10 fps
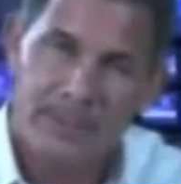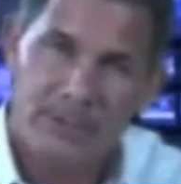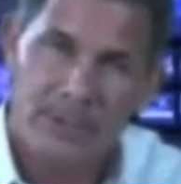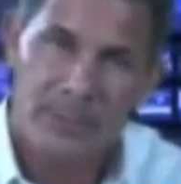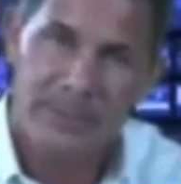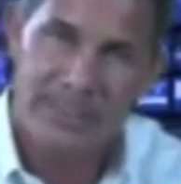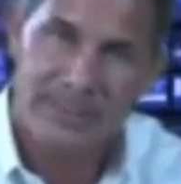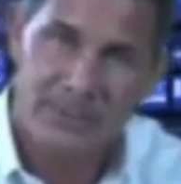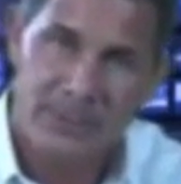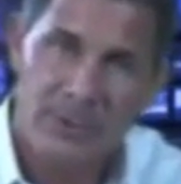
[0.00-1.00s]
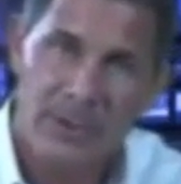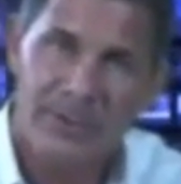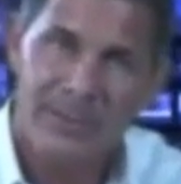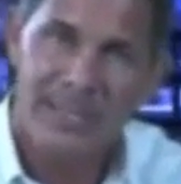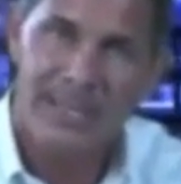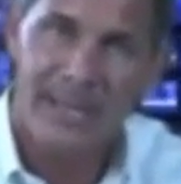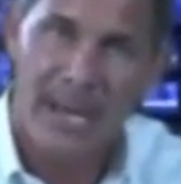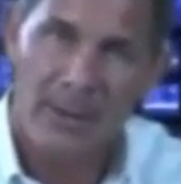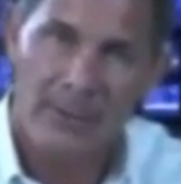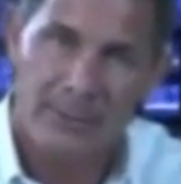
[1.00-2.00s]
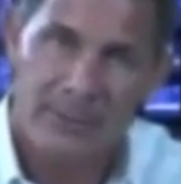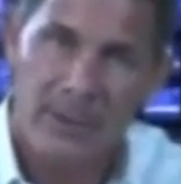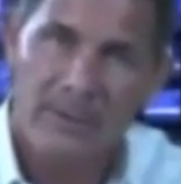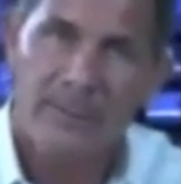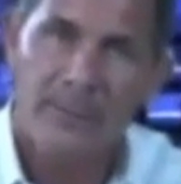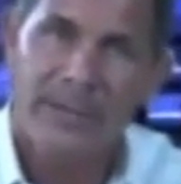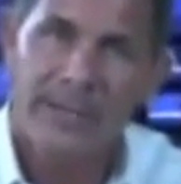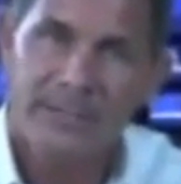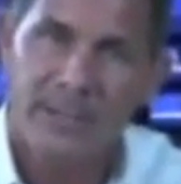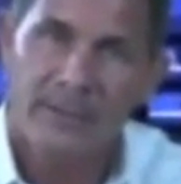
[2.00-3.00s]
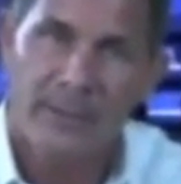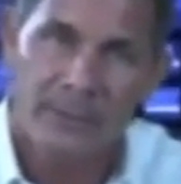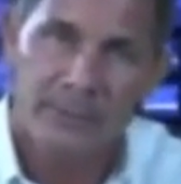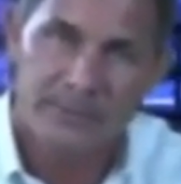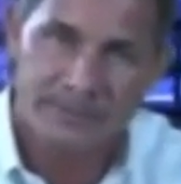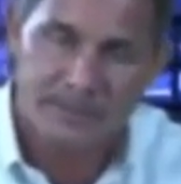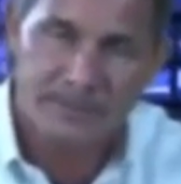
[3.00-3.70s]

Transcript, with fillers: because you're going to receive $210 for each of those